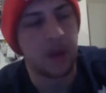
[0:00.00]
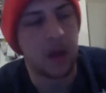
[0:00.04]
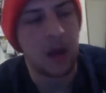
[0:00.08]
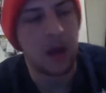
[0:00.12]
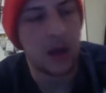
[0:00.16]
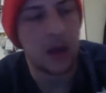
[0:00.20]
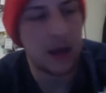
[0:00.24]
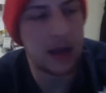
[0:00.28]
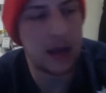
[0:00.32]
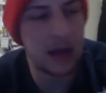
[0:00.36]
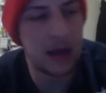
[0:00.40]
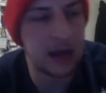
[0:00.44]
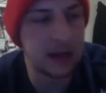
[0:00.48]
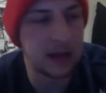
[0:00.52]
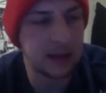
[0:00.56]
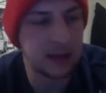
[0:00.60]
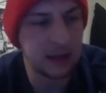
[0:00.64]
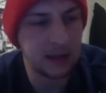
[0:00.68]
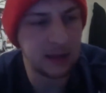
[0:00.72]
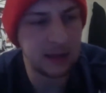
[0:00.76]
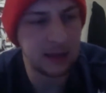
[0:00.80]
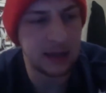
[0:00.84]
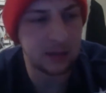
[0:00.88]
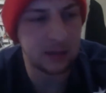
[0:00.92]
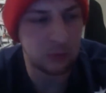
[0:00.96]
And I
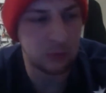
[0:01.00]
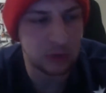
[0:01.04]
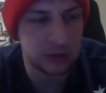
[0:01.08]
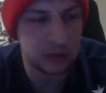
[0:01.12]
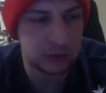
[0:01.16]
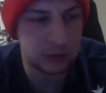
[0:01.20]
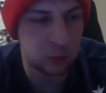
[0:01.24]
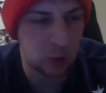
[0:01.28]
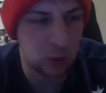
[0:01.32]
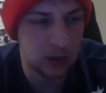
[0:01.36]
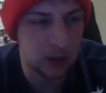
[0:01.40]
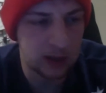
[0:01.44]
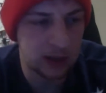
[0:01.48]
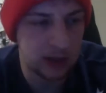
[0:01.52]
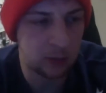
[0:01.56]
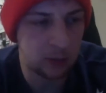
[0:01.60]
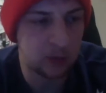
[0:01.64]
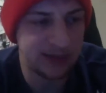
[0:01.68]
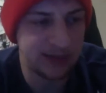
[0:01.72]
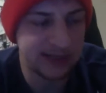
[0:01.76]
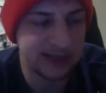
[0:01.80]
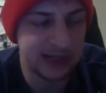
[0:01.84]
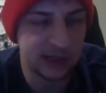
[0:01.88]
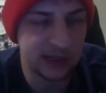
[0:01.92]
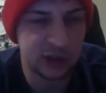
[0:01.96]
think that was one thing we
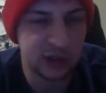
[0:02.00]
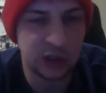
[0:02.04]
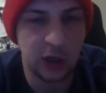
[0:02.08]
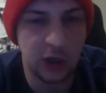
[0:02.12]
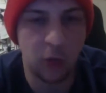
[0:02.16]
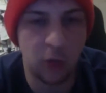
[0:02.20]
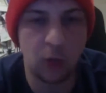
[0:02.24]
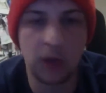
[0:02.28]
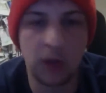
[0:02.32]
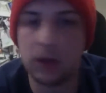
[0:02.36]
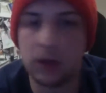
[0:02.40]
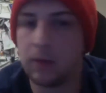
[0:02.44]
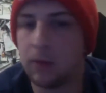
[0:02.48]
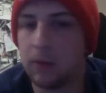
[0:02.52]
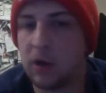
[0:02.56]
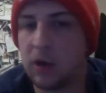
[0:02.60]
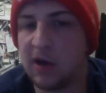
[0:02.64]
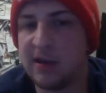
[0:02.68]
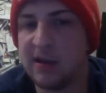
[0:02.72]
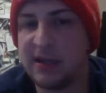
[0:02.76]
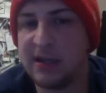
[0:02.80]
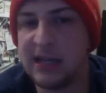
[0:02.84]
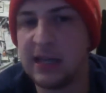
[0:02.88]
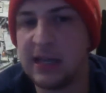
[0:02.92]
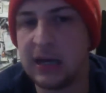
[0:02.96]
touched on when LeBron
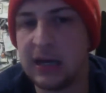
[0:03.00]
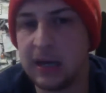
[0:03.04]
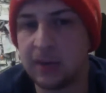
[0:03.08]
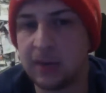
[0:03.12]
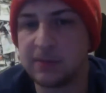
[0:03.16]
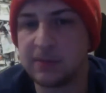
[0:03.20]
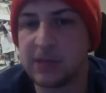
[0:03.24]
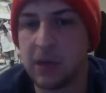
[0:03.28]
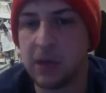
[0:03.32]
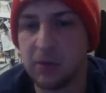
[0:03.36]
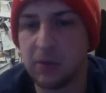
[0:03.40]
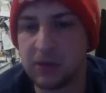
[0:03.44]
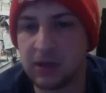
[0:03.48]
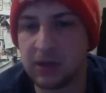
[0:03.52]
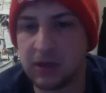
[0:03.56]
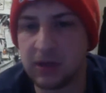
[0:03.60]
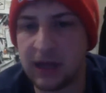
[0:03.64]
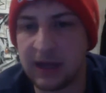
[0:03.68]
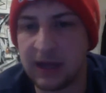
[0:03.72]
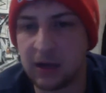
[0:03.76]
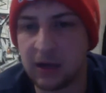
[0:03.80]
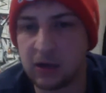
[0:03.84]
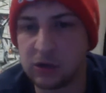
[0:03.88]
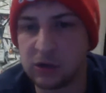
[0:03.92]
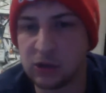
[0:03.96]
did end up signing with the
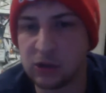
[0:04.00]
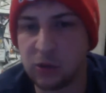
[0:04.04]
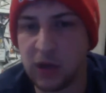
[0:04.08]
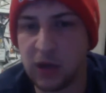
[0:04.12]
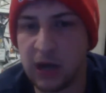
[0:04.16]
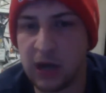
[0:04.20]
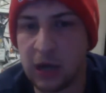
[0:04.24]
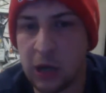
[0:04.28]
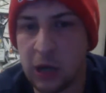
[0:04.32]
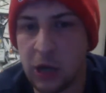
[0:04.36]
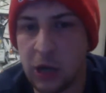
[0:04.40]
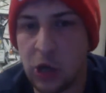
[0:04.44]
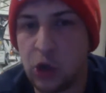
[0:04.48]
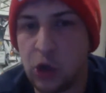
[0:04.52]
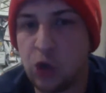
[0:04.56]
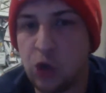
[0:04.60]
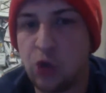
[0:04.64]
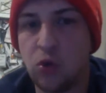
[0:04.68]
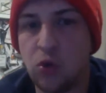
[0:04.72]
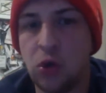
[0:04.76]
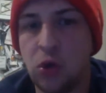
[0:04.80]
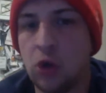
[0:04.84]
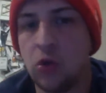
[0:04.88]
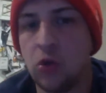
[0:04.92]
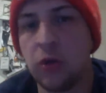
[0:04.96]
Lakers, where you
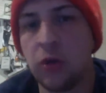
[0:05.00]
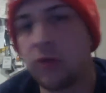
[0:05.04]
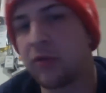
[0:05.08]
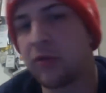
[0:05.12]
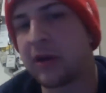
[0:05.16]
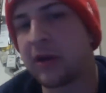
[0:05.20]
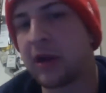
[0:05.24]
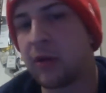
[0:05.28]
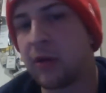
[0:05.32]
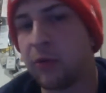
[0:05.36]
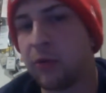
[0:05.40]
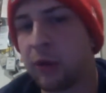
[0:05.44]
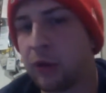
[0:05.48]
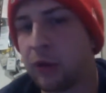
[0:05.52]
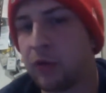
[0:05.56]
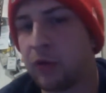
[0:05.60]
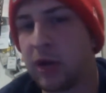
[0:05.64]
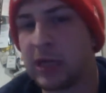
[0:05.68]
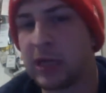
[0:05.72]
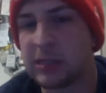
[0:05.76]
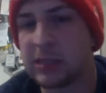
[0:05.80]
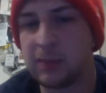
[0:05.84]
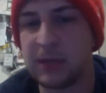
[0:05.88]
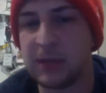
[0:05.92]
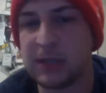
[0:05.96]
knew you were going to
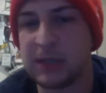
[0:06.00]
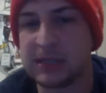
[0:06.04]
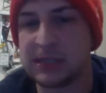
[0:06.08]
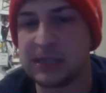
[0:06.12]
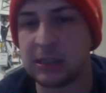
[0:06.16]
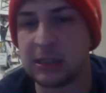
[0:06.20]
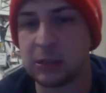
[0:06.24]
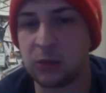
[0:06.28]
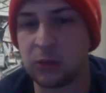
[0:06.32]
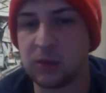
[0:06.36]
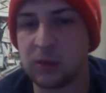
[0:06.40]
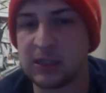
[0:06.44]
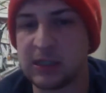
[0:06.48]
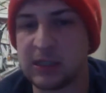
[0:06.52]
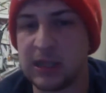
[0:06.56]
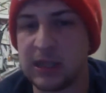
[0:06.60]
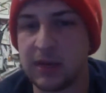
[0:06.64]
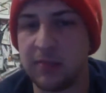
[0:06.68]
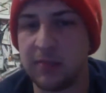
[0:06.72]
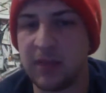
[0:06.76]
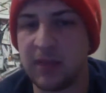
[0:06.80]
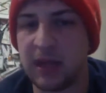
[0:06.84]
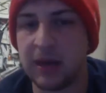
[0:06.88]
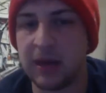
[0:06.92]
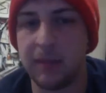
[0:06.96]
regress because this wasn't going
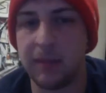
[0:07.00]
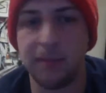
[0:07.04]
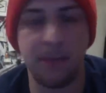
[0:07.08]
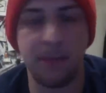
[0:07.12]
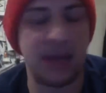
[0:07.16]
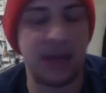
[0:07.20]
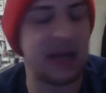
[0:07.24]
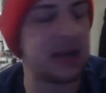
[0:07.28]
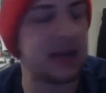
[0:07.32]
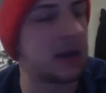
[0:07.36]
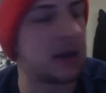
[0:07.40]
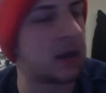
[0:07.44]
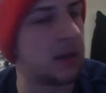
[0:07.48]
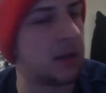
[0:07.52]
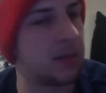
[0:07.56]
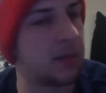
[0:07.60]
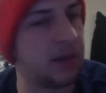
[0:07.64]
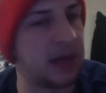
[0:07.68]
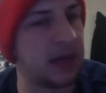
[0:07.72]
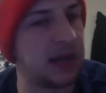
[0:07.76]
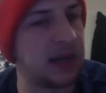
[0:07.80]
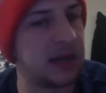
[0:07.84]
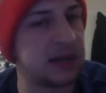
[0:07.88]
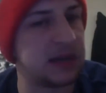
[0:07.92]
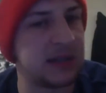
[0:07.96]
to be an immediate
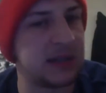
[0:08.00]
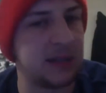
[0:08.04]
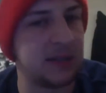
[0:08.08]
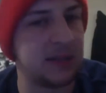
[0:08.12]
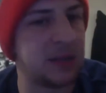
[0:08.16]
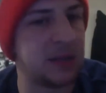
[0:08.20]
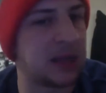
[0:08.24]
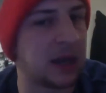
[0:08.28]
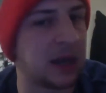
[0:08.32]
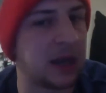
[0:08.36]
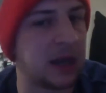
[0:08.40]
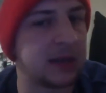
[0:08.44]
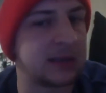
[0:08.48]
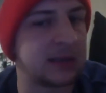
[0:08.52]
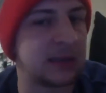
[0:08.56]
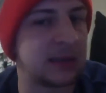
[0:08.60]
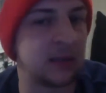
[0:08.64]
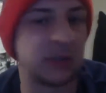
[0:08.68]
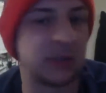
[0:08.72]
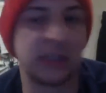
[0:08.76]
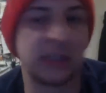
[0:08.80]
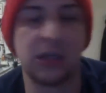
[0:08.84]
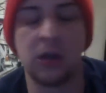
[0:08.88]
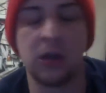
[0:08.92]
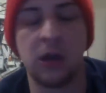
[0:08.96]
competing team, because there was
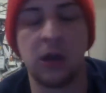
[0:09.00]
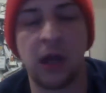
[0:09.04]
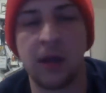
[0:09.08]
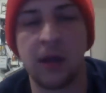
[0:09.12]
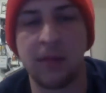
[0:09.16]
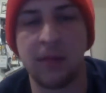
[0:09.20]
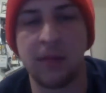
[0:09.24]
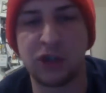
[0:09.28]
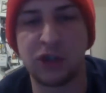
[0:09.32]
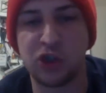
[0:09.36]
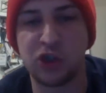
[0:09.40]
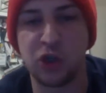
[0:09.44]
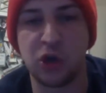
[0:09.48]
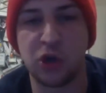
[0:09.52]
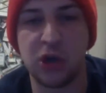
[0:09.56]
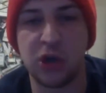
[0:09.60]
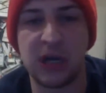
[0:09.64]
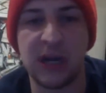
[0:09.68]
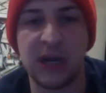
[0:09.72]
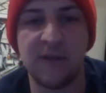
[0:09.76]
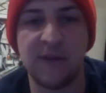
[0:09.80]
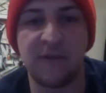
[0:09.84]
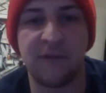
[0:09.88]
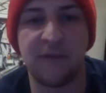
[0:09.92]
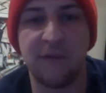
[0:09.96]
still a lot of
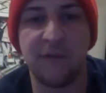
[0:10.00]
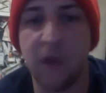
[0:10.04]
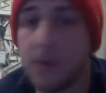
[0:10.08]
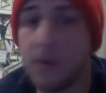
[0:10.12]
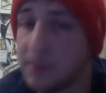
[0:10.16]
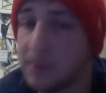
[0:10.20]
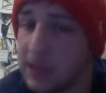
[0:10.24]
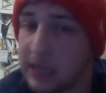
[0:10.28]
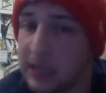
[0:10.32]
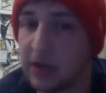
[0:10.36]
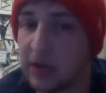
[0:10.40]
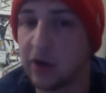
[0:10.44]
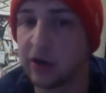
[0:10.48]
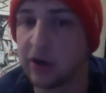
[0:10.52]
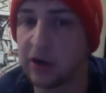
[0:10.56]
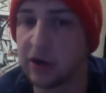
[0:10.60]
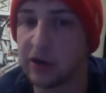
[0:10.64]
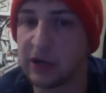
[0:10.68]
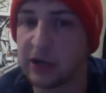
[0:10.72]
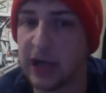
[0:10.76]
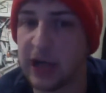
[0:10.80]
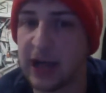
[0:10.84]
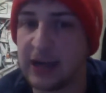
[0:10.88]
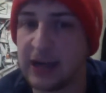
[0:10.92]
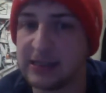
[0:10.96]
maturity from the younger
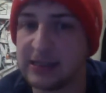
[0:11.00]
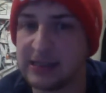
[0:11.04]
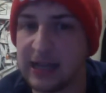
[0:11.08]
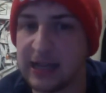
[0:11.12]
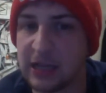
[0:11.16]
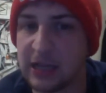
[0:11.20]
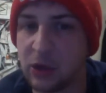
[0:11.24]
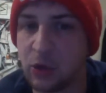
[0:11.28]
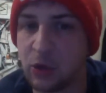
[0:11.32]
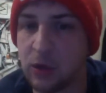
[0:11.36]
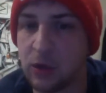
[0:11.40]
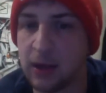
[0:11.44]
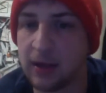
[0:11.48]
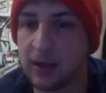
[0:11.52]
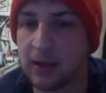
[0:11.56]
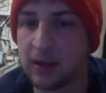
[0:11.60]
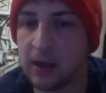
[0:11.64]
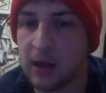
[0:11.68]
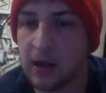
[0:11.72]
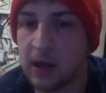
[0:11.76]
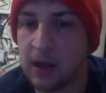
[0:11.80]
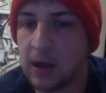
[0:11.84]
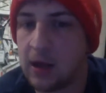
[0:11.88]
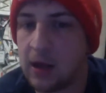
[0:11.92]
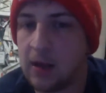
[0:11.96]
guys that you had
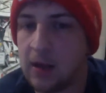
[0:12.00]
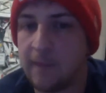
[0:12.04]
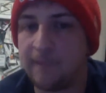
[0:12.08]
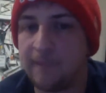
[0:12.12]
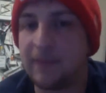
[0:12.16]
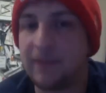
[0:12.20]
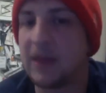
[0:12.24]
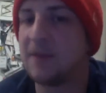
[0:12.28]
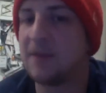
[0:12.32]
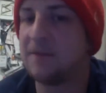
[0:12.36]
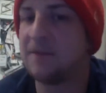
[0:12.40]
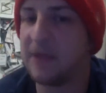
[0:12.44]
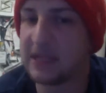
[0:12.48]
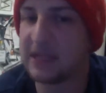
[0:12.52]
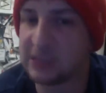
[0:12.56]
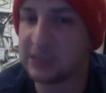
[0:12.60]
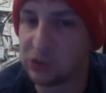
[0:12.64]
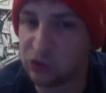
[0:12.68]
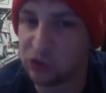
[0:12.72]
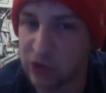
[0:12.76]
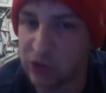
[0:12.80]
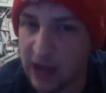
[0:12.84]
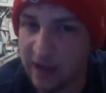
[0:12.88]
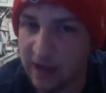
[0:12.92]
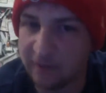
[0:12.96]
invested
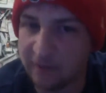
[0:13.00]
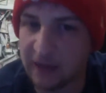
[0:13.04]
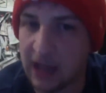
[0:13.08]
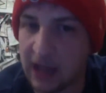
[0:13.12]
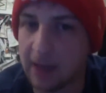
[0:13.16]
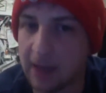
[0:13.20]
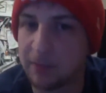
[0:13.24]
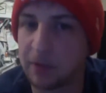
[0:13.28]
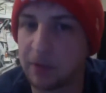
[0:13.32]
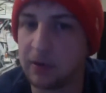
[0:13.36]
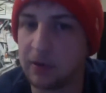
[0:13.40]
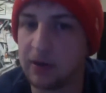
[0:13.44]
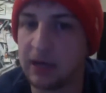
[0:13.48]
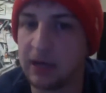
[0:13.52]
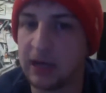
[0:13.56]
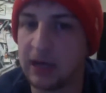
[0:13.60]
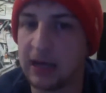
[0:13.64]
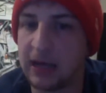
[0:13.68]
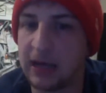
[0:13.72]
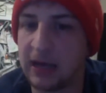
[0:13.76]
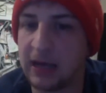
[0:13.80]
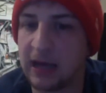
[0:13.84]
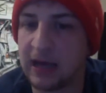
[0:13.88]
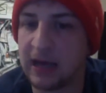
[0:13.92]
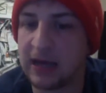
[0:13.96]
draft capital
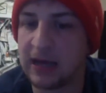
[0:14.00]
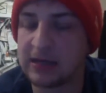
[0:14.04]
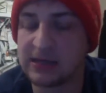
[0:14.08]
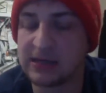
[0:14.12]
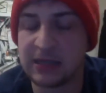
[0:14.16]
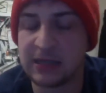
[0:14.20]
in. And